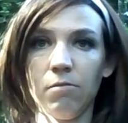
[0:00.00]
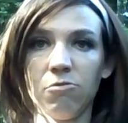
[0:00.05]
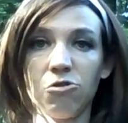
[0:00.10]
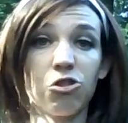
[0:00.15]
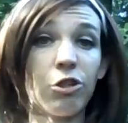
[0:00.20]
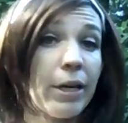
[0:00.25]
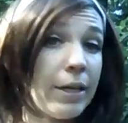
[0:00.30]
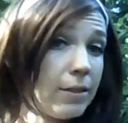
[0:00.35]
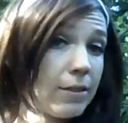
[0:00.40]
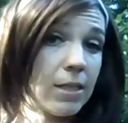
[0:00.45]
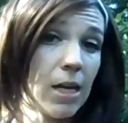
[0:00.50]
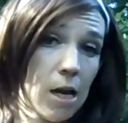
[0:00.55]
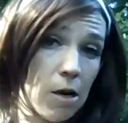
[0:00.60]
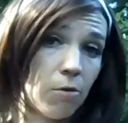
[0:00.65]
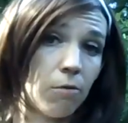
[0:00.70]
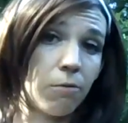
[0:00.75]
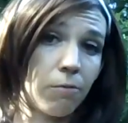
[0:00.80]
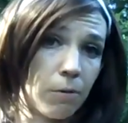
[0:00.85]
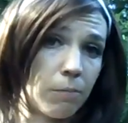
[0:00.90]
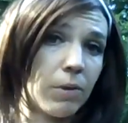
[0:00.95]
drains
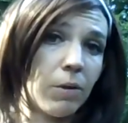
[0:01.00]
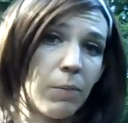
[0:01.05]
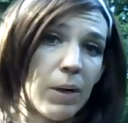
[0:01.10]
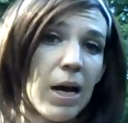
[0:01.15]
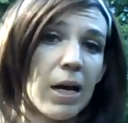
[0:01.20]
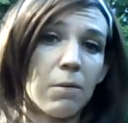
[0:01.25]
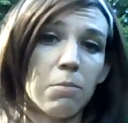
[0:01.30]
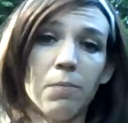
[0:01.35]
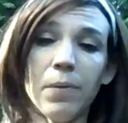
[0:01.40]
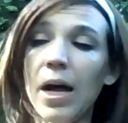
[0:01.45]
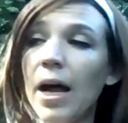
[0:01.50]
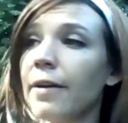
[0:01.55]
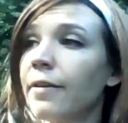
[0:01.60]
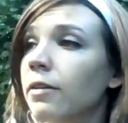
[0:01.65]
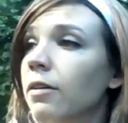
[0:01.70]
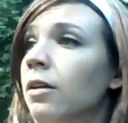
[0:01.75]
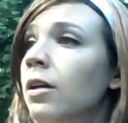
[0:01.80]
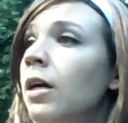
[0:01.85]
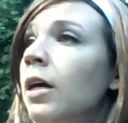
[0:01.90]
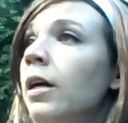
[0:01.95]
out from the bottom
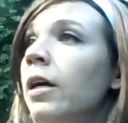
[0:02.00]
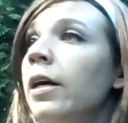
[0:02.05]
bottle.